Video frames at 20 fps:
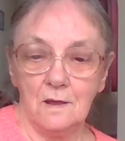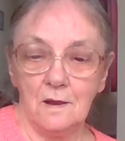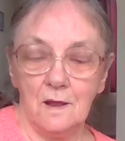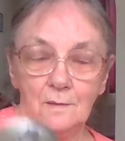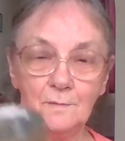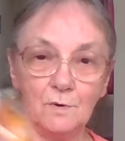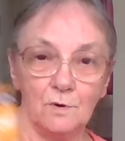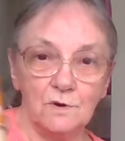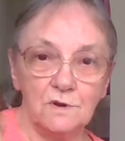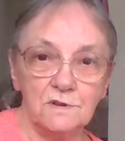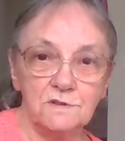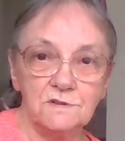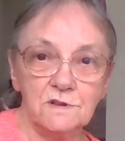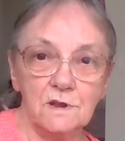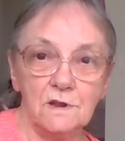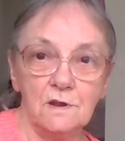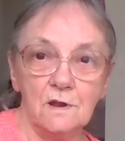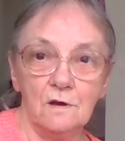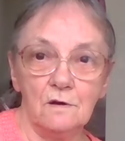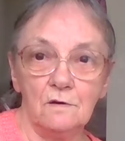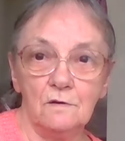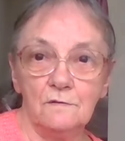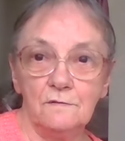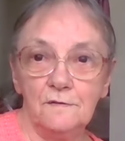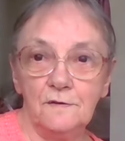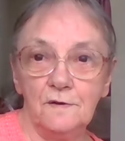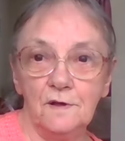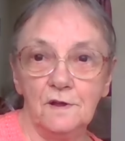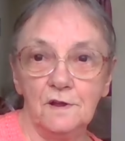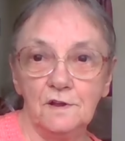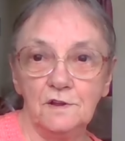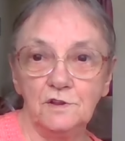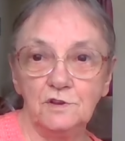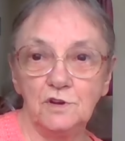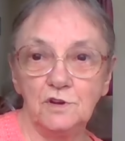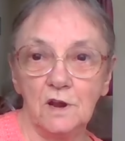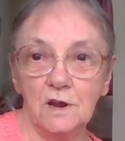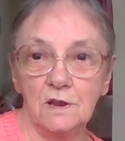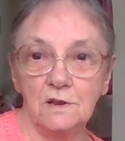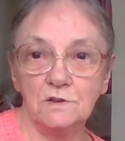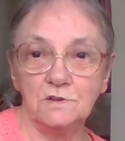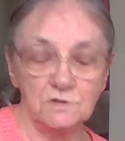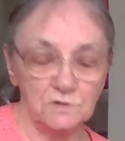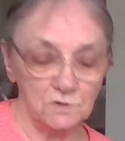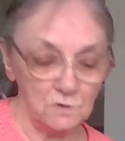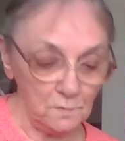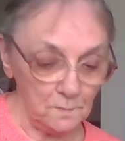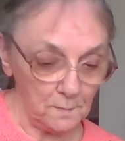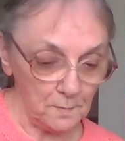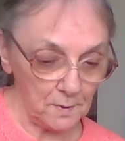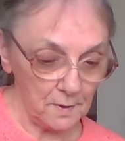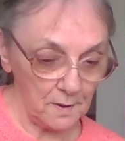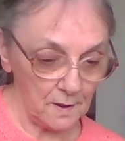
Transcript: I bought a tin of chicken soup.